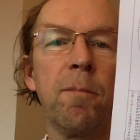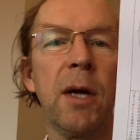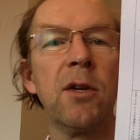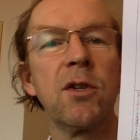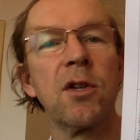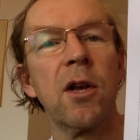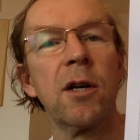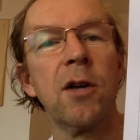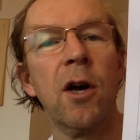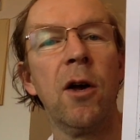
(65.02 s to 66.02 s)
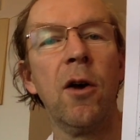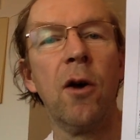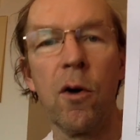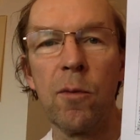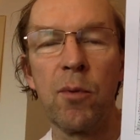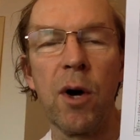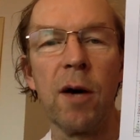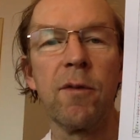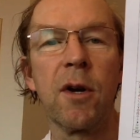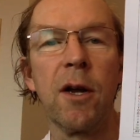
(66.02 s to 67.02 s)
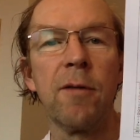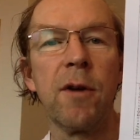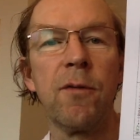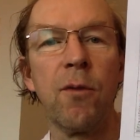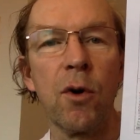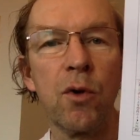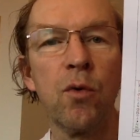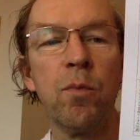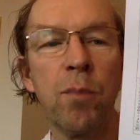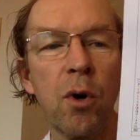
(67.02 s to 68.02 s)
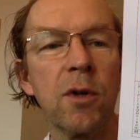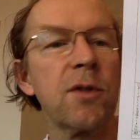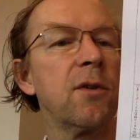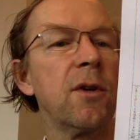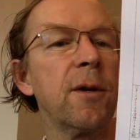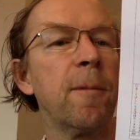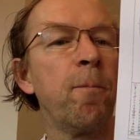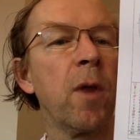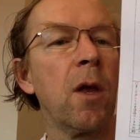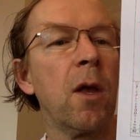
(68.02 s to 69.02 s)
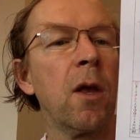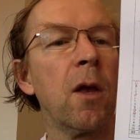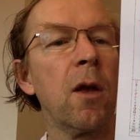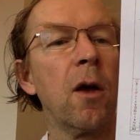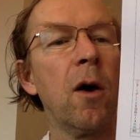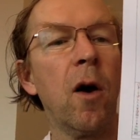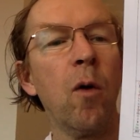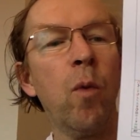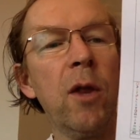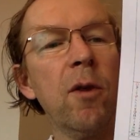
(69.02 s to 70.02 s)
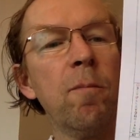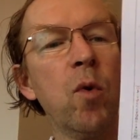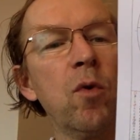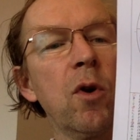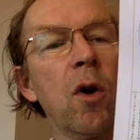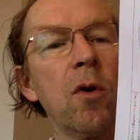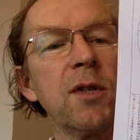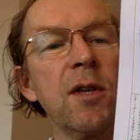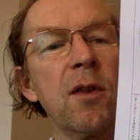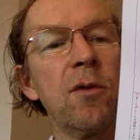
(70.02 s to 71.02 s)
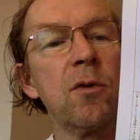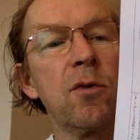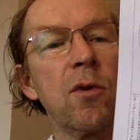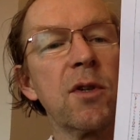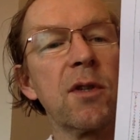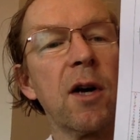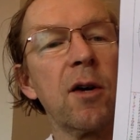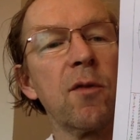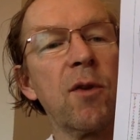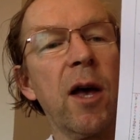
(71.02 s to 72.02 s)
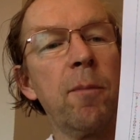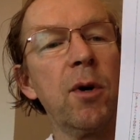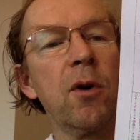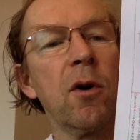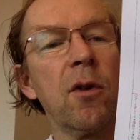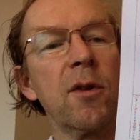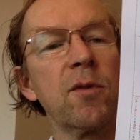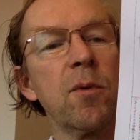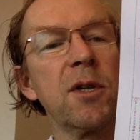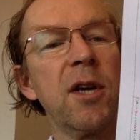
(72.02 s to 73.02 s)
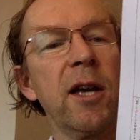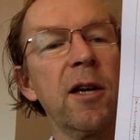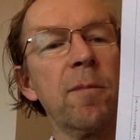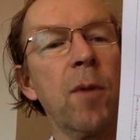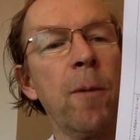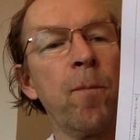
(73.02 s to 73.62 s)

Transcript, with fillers: manage that on a private level for you personally. Uh, when the moon goes into the sign of Capricorn, this will take him